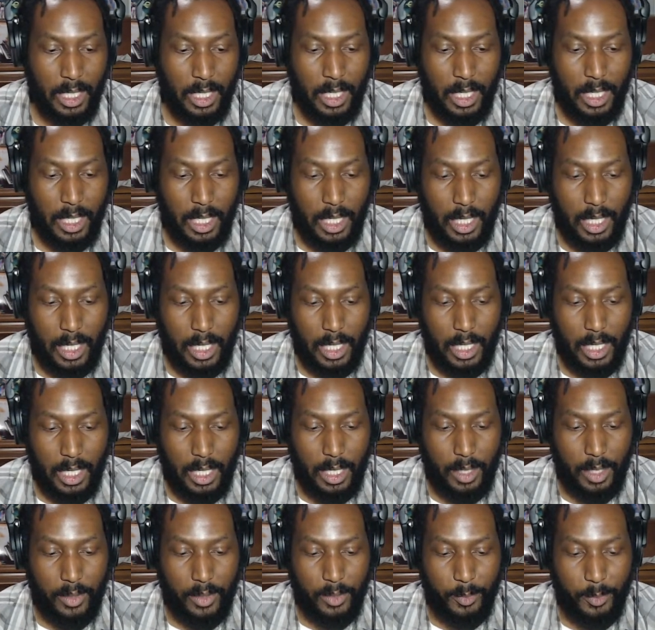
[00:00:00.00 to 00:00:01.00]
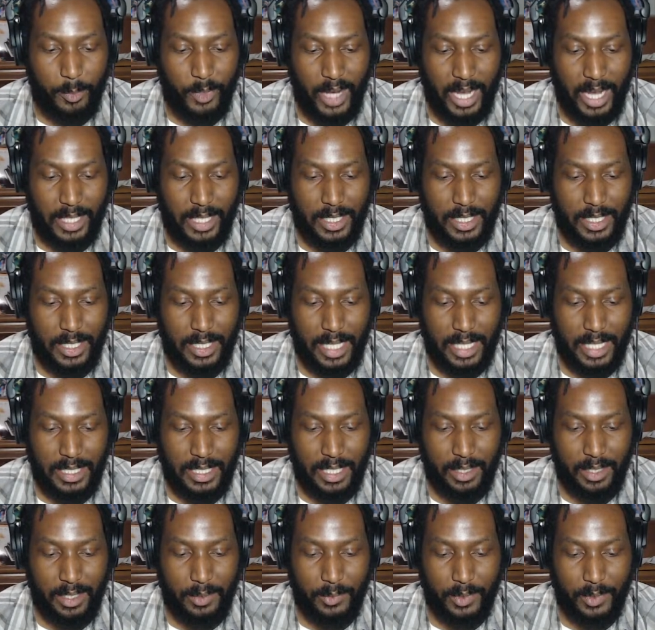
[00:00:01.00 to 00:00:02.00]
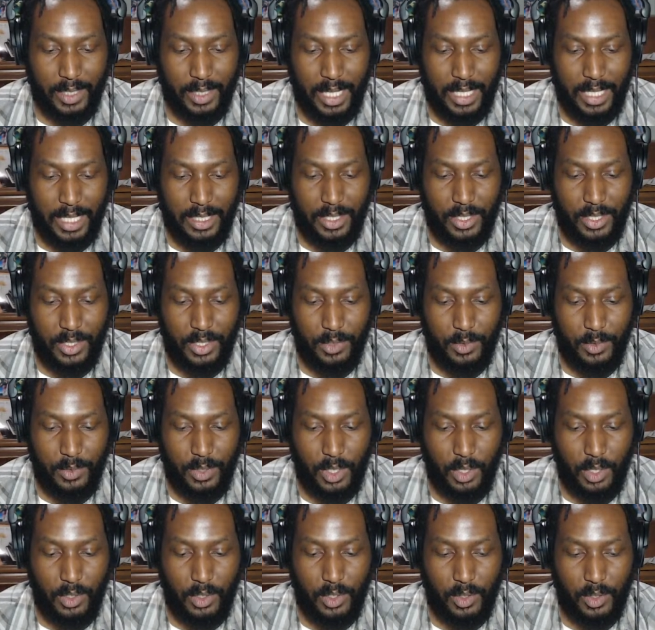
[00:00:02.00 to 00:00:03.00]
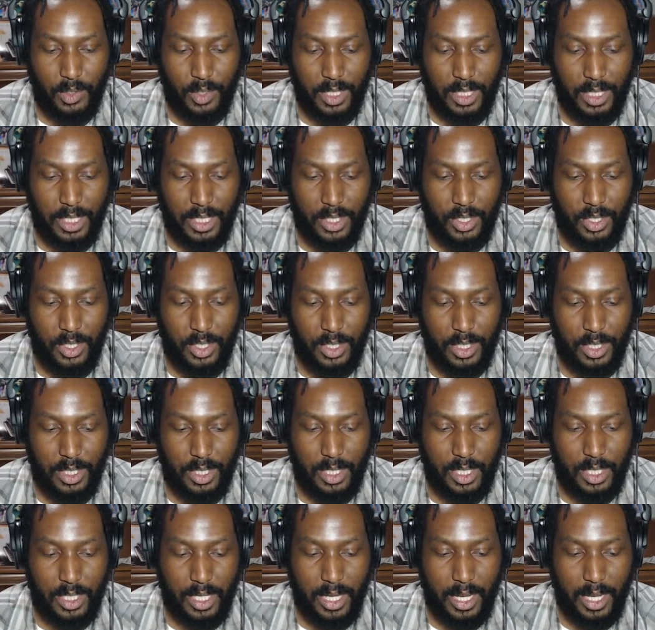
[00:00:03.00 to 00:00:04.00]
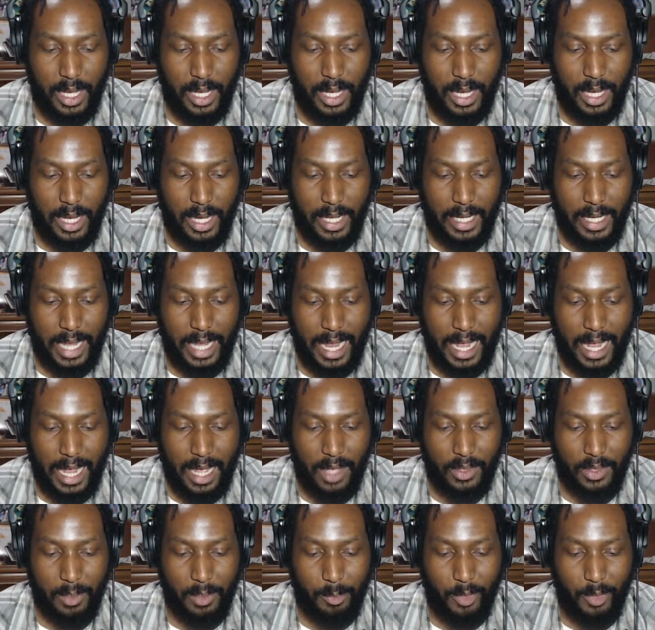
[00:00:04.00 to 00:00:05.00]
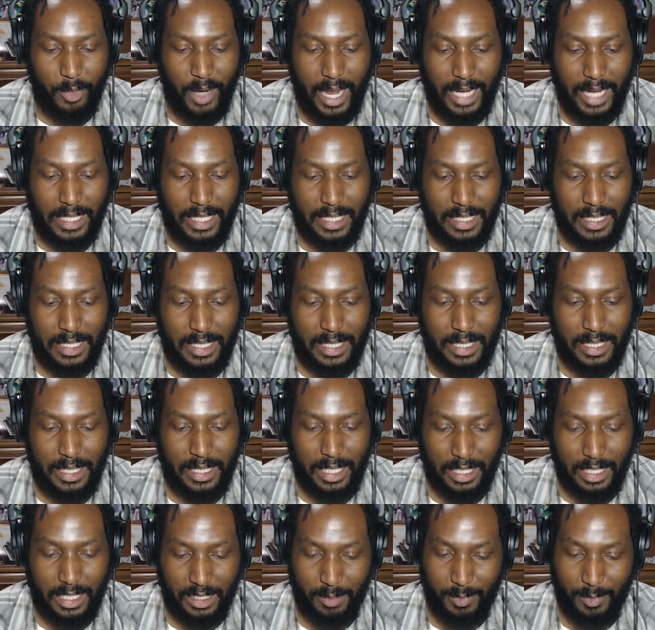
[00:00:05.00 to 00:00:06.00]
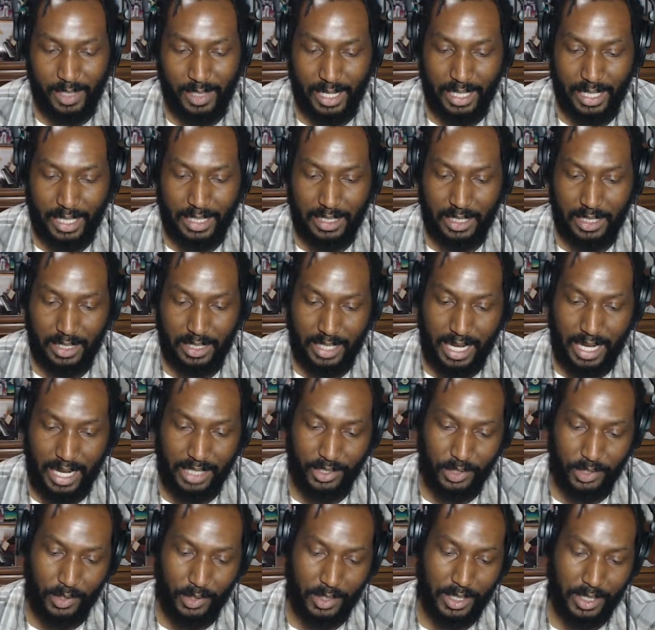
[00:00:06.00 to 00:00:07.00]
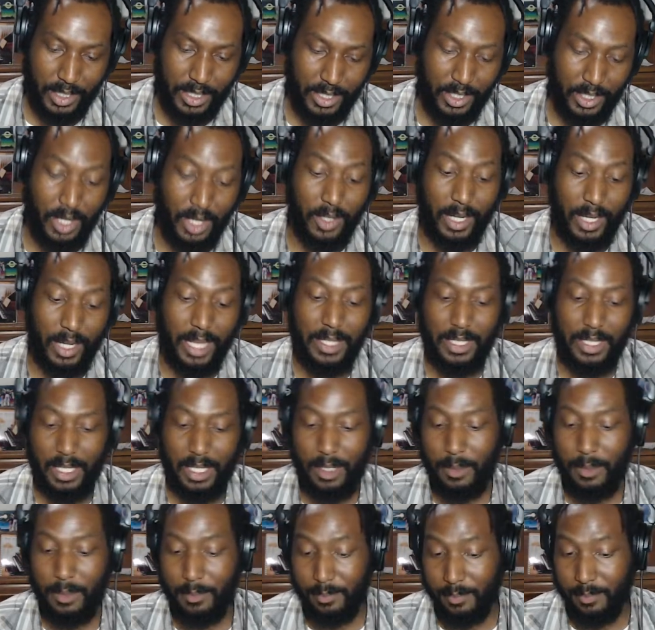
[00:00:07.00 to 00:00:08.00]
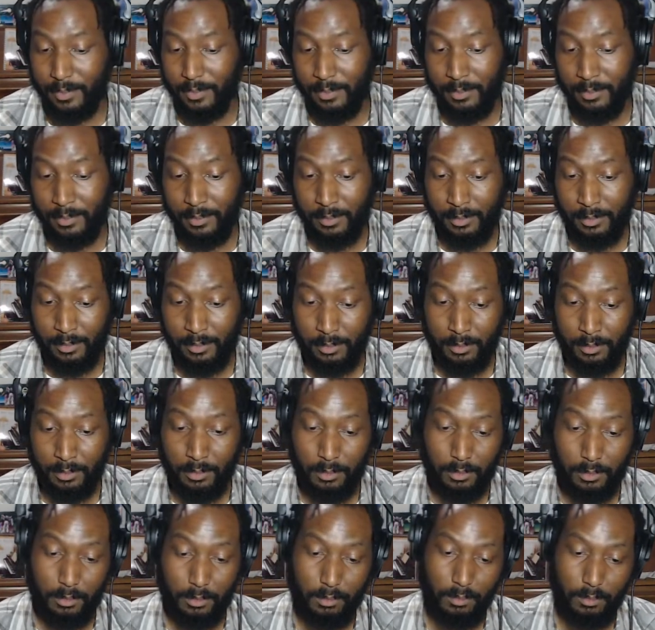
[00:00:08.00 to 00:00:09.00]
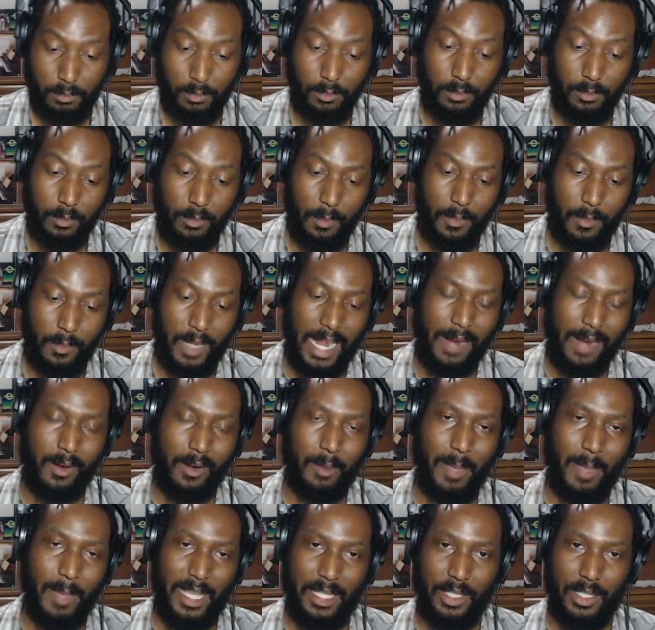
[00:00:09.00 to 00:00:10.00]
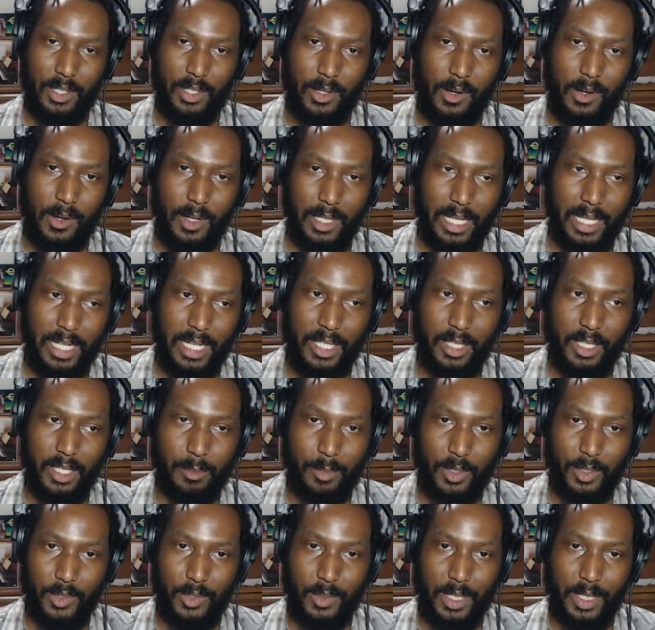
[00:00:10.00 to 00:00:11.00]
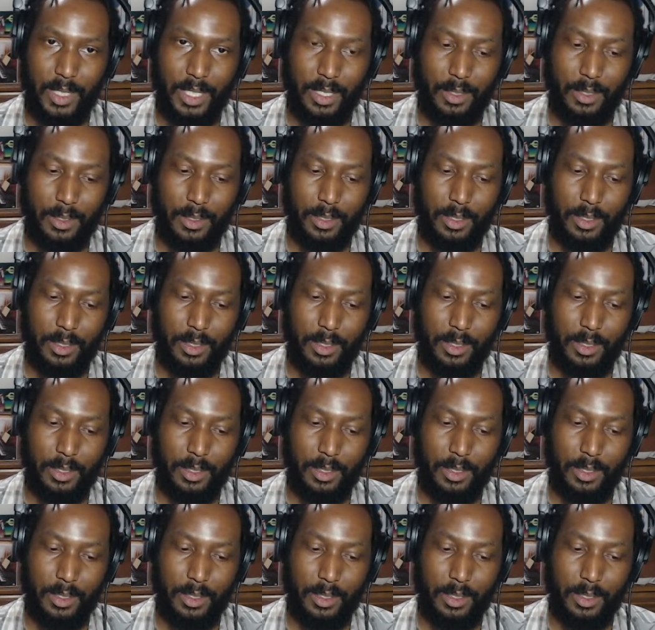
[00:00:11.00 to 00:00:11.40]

The practice as it relates to social conditions and how the practice explains natural conditions. Okay, so now we're making a correlation between